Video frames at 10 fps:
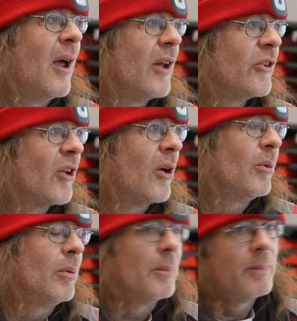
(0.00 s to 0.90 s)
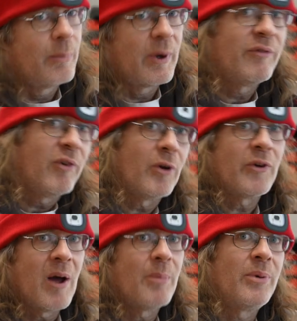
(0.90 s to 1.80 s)
And so we followed
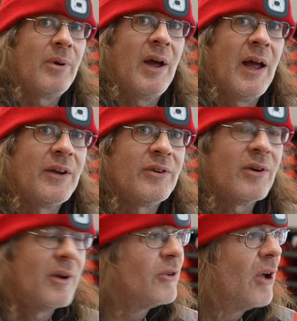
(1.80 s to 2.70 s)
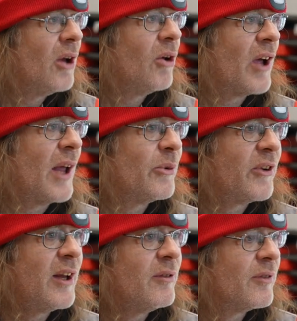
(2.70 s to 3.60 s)
up, and along came
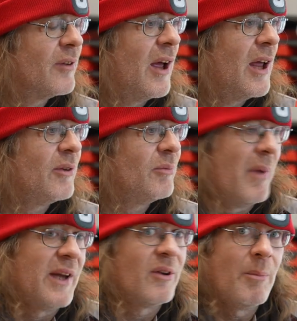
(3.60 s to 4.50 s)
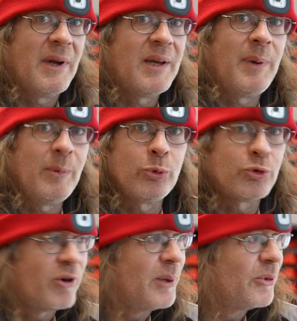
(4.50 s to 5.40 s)
Steve and made many people's
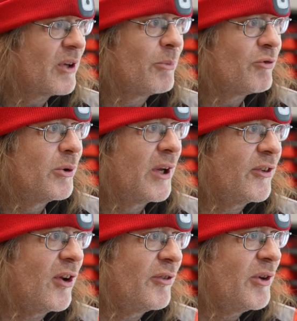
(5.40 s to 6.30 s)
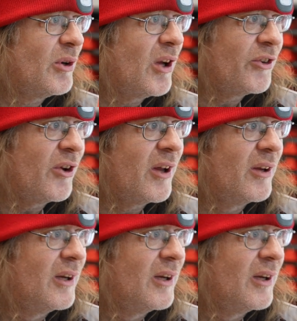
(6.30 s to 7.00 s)
dreams come true yesterday afternoon last night.